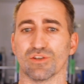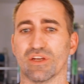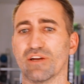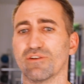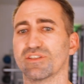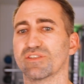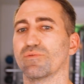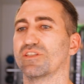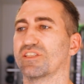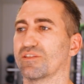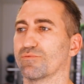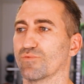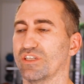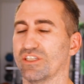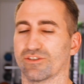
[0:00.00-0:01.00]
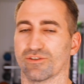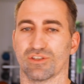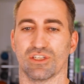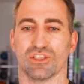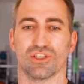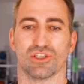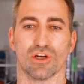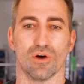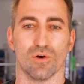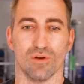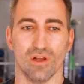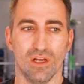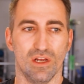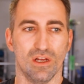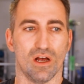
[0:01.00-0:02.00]
So here's what some research has
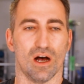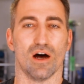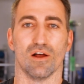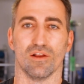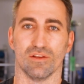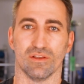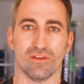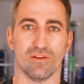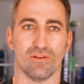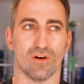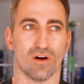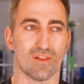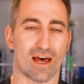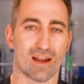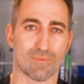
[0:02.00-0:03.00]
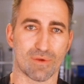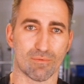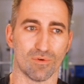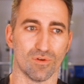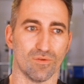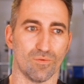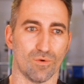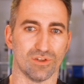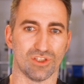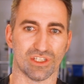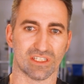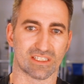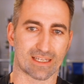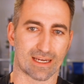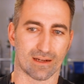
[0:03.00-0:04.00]
shown. A lot of people will
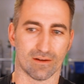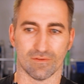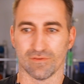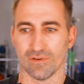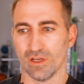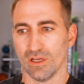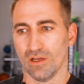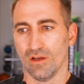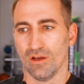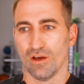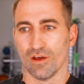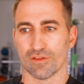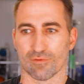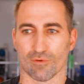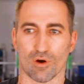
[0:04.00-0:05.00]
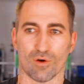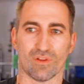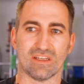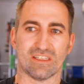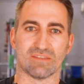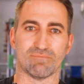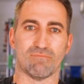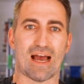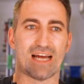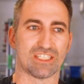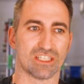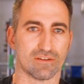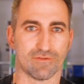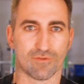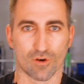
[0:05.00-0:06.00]
just kind of throw these
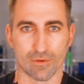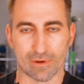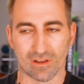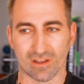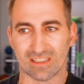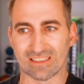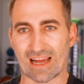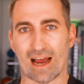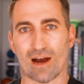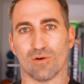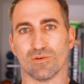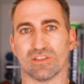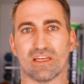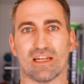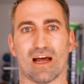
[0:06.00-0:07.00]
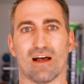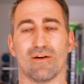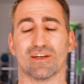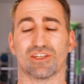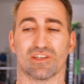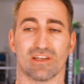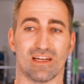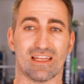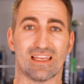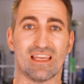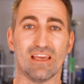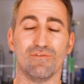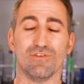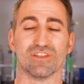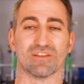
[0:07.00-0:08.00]
magic formulas out, and I'm actually gonna
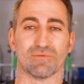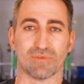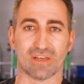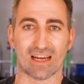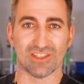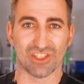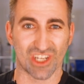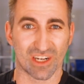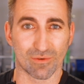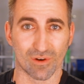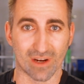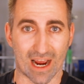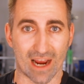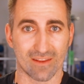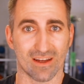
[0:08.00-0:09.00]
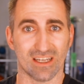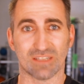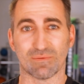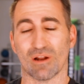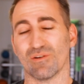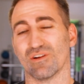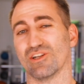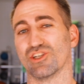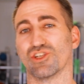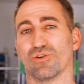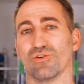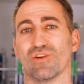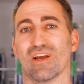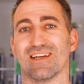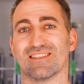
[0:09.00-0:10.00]
give you some general guidelines, but I'm gonna
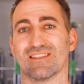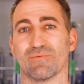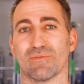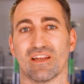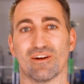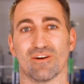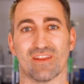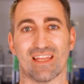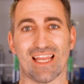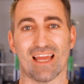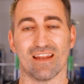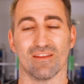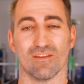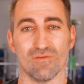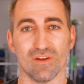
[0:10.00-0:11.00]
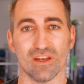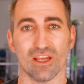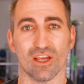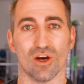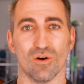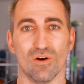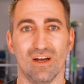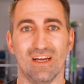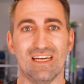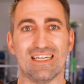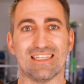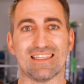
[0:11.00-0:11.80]
show you guys something here at the end of the video